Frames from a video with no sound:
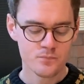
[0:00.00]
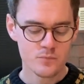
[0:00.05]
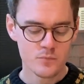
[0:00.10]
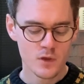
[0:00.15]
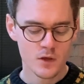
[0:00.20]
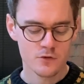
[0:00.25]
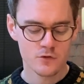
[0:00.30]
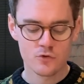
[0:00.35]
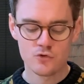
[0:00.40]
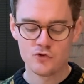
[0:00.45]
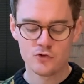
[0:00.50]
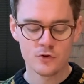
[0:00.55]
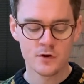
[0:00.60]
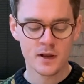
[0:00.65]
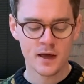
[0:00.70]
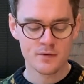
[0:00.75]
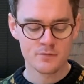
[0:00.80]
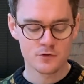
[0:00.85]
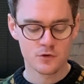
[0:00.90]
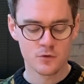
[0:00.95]
So you shouldn't
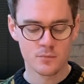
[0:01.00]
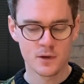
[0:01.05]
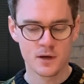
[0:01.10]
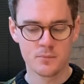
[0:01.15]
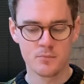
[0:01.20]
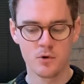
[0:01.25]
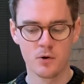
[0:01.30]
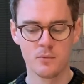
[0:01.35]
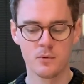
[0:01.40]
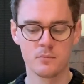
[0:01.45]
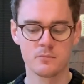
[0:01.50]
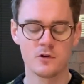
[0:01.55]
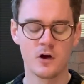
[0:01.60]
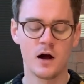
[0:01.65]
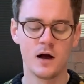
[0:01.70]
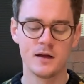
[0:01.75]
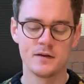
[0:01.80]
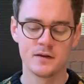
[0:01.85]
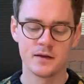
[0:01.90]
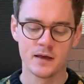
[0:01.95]
have too many problems
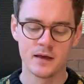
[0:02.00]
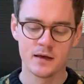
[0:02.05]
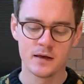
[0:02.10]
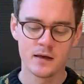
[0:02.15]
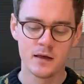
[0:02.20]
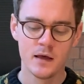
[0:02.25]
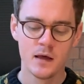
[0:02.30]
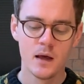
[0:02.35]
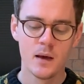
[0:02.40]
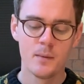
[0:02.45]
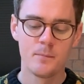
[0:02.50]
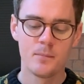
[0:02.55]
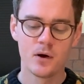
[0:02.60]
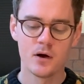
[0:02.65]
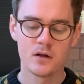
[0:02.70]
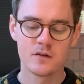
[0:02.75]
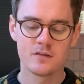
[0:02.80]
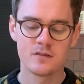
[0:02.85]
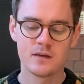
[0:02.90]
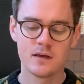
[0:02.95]
hiding it.
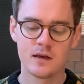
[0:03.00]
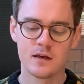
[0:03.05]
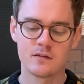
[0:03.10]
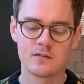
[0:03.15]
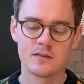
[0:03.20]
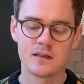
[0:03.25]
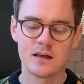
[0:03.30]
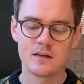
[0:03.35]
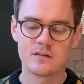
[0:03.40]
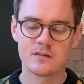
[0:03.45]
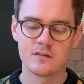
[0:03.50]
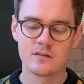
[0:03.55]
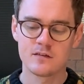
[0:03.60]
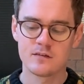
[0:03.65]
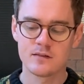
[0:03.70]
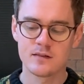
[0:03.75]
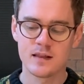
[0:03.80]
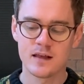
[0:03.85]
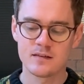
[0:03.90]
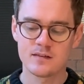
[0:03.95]
But yes,
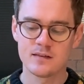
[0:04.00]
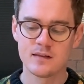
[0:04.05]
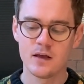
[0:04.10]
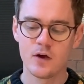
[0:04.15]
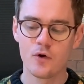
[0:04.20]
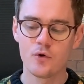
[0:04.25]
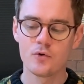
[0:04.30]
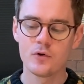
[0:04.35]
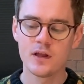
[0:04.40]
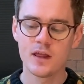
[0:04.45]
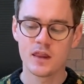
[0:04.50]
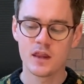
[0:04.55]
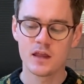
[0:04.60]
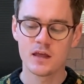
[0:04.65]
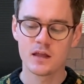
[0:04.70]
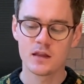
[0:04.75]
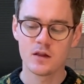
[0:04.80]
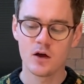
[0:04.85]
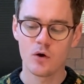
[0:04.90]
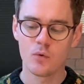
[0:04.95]
that's the only
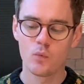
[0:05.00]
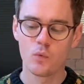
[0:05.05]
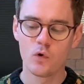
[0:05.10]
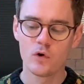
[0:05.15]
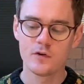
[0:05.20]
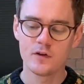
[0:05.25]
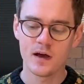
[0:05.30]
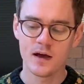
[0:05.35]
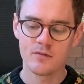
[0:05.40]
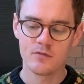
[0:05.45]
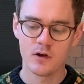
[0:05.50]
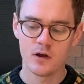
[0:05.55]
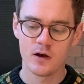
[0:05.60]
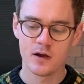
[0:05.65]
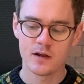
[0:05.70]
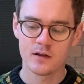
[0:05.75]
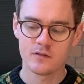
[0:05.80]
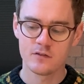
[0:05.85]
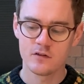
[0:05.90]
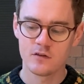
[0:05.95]
thing that I would have
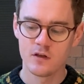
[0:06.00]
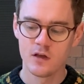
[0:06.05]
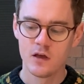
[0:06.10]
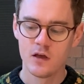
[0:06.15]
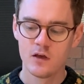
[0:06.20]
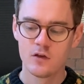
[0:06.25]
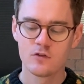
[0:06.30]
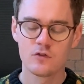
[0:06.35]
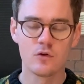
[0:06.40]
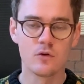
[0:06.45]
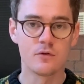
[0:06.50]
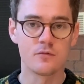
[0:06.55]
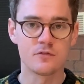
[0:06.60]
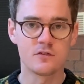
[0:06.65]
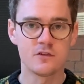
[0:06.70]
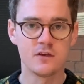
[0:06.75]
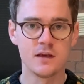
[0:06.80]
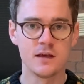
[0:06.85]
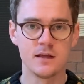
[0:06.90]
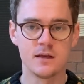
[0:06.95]
liked to have
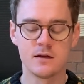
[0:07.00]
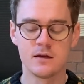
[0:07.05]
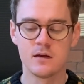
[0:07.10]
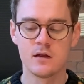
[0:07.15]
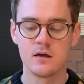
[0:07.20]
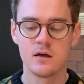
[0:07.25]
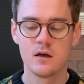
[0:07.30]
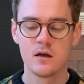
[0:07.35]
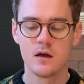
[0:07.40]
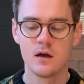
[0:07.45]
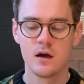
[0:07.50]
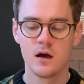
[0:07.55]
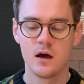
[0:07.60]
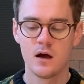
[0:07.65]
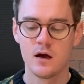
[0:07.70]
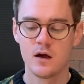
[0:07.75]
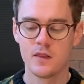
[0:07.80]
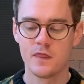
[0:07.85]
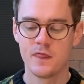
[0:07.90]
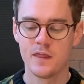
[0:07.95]
seen
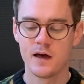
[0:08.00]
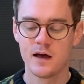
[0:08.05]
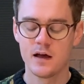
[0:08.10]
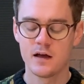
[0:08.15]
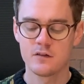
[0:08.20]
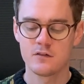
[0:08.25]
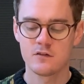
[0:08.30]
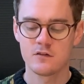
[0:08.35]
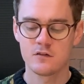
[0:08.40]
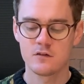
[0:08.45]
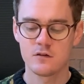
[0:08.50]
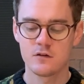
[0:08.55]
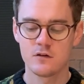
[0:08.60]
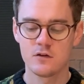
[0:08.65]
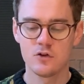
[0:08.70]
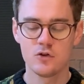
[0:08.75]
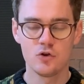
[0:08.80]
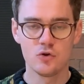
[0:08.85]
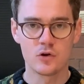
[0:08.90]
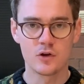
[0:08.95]
that
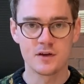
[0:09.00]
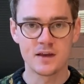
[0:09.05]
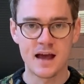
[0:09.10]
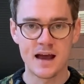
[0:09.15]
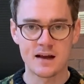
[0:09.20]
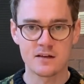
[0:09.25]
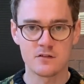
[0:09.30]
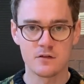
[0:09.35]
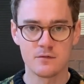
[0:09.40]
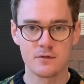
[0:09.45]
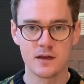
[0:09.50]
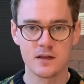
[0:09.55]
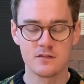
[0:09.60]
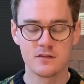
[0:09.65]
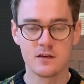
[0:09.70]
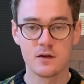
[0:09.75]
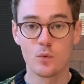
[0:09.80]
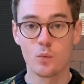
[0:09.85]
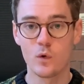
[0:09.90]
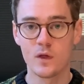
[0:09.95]
you could activate
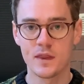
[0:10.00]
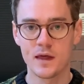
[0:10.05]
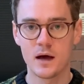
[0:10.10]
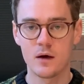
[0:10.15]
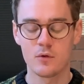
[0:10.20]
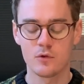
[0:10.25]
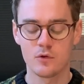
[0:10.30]
it without the